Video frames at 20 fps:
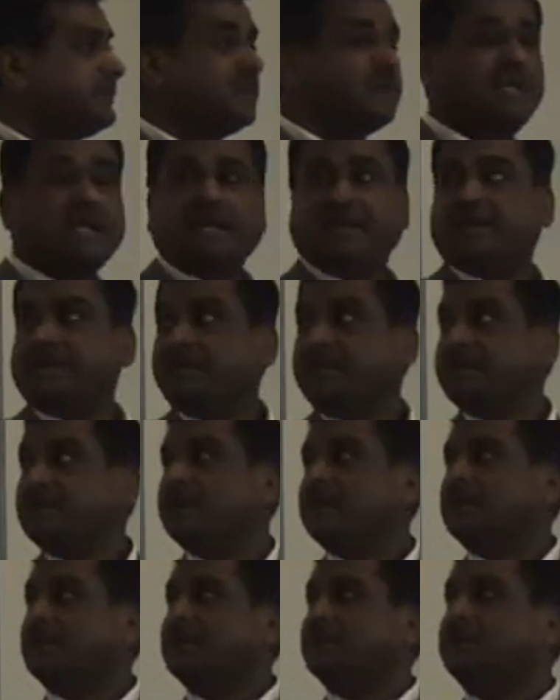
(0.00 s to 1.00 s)
then
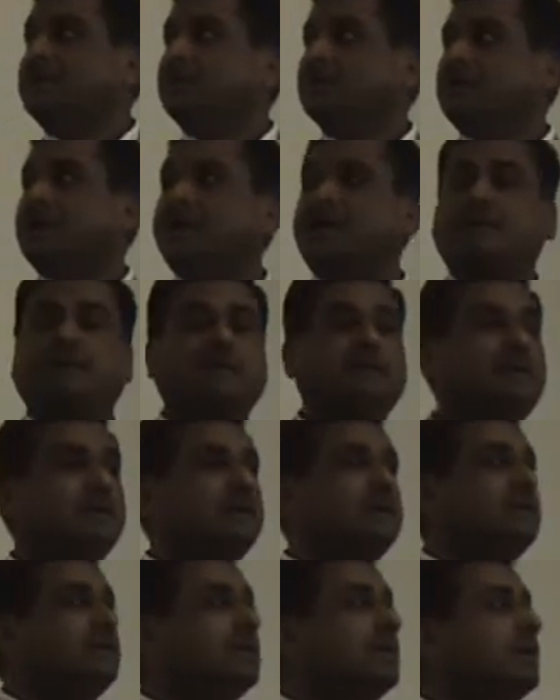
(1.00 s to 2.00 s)
you
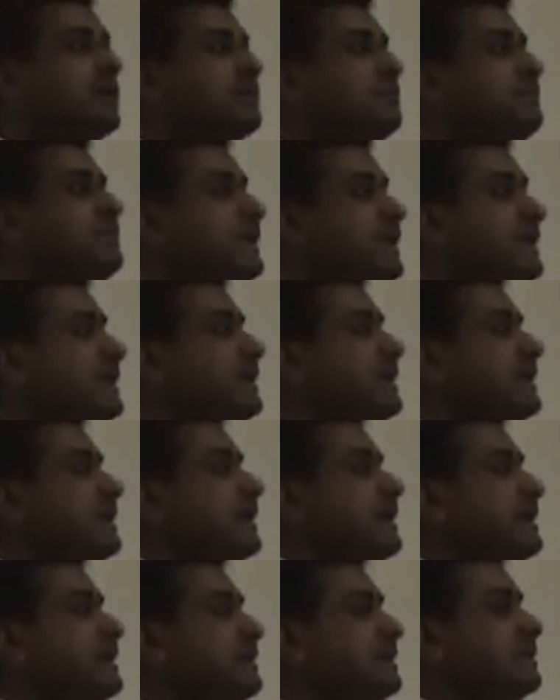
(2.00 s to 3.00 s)
are bringing
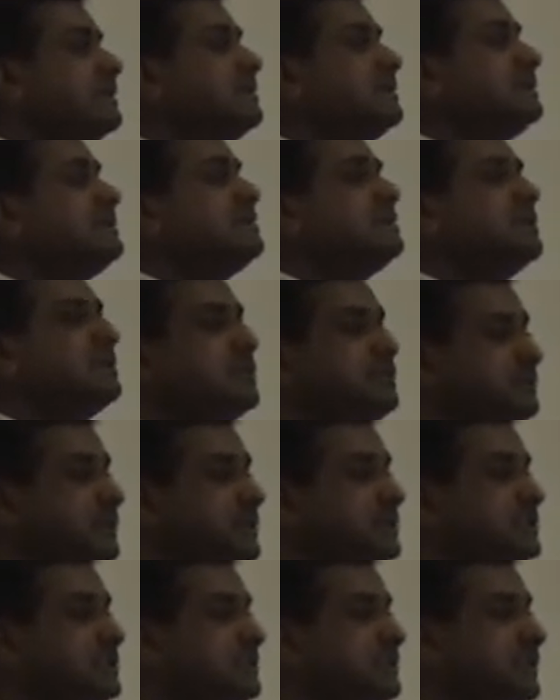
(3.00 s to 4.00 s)
in the third
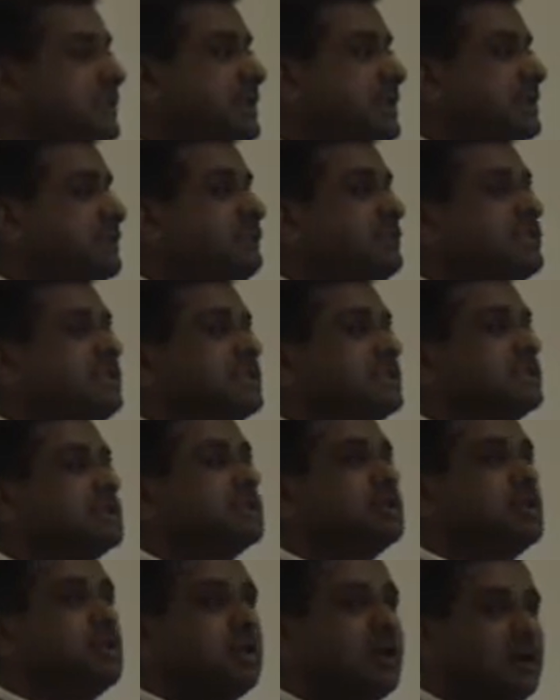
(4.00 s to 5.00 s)
principle in, which
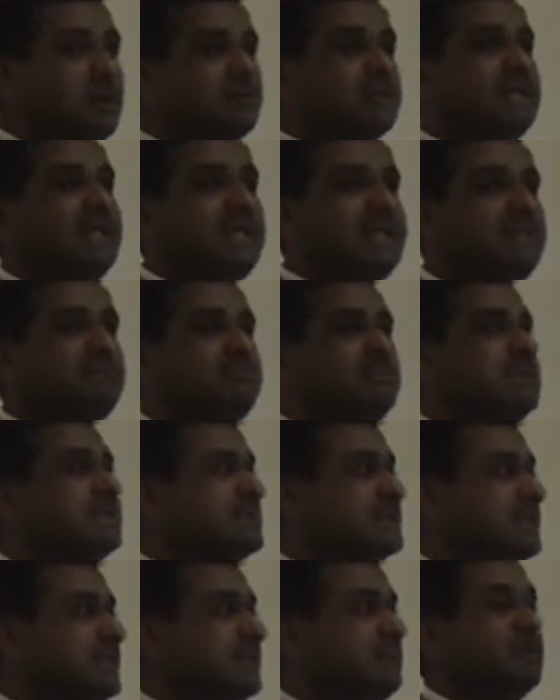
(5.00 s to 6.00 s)
is commonly
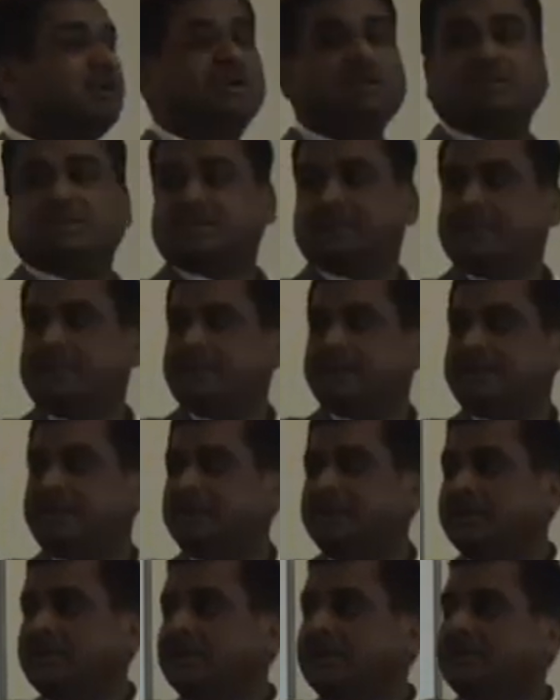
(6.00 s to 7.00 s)
missing, because
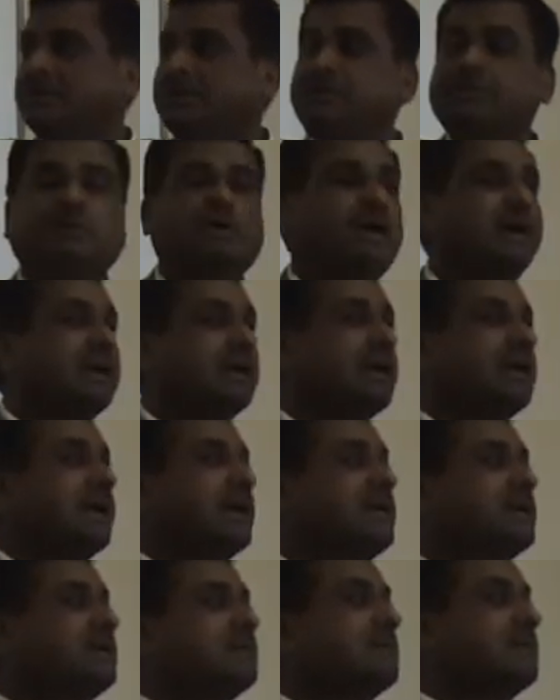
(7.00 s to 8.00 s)
here you are
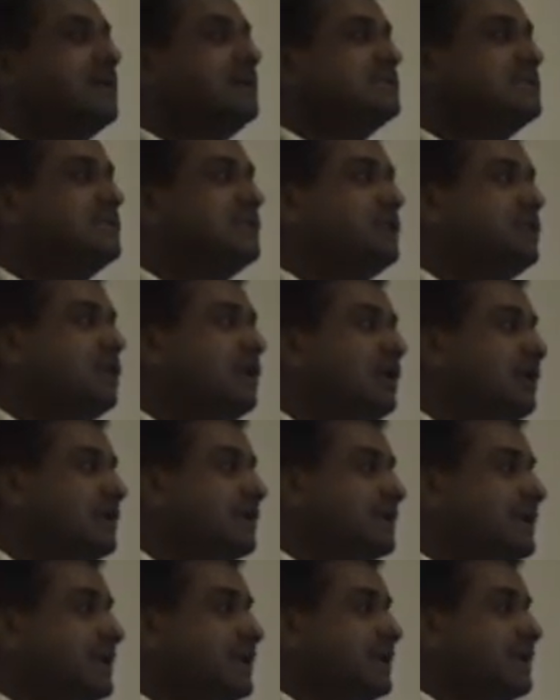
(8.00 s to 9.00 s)
like a crazy
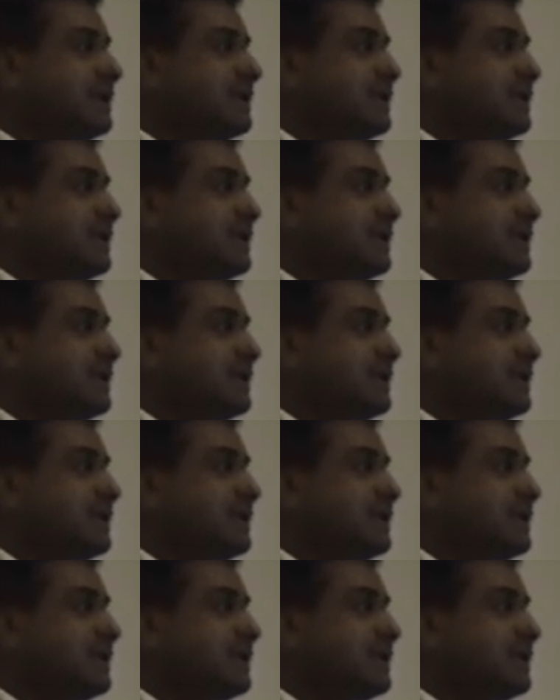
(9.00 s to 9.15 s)
dog running